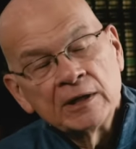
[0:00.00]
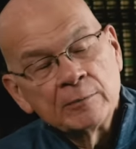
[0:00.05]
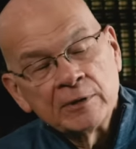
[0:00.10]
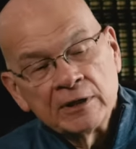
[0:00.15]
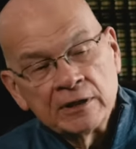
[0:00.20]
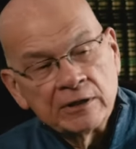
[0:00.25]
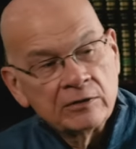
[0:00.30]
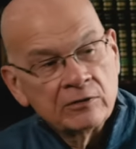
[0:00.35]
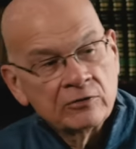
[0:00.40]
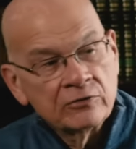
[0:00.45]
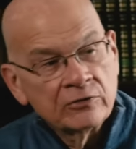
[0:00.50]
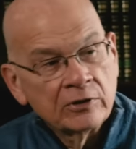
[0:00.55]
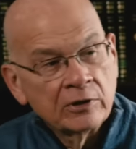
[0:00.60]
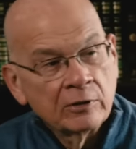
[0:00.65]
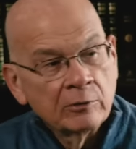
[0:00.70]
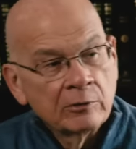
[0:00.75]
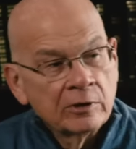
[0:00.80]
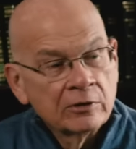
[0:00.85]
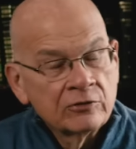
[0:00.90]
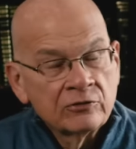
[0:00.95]
many years
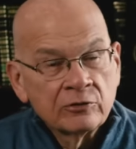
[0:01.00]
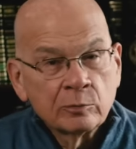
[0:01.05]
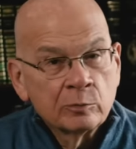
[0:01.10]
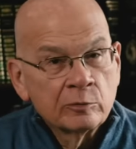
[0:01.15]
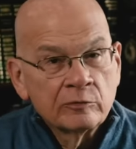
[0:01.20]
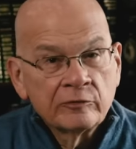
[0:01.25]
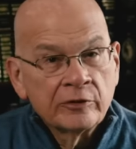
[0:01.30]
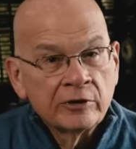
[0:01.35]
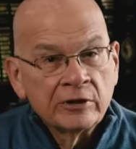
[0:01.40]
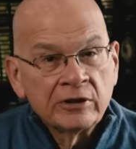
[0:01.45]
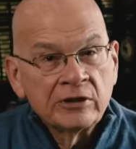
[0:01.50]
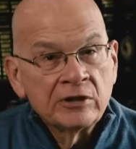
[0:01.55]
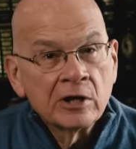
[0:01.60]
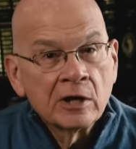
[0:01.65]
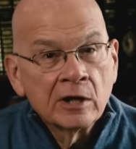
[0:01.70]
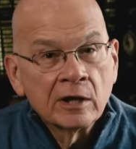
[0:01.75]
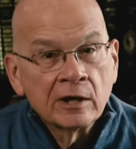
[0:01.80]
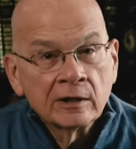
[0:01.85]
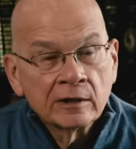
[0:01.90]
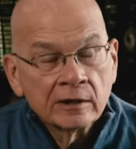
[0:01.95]
ago, and our children were very
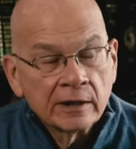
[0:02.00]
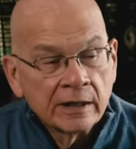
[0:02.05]
young.